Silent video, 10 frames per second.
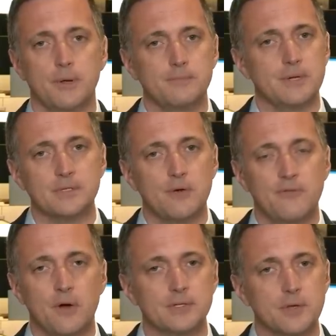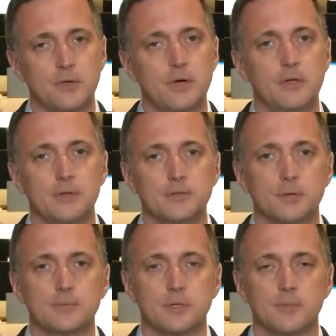But so far so good in
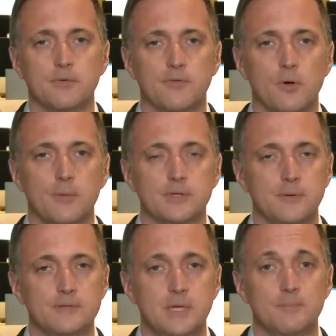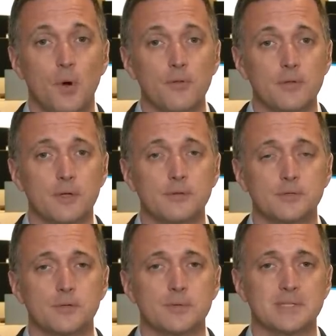terms of the performance we've seen both in the
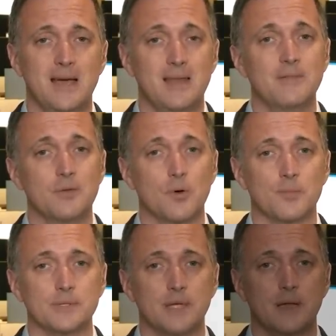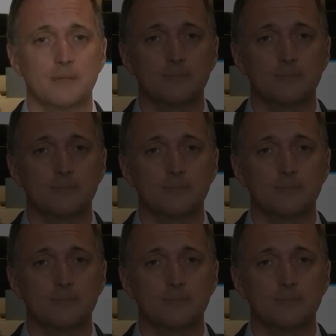consumer side and the corporate side.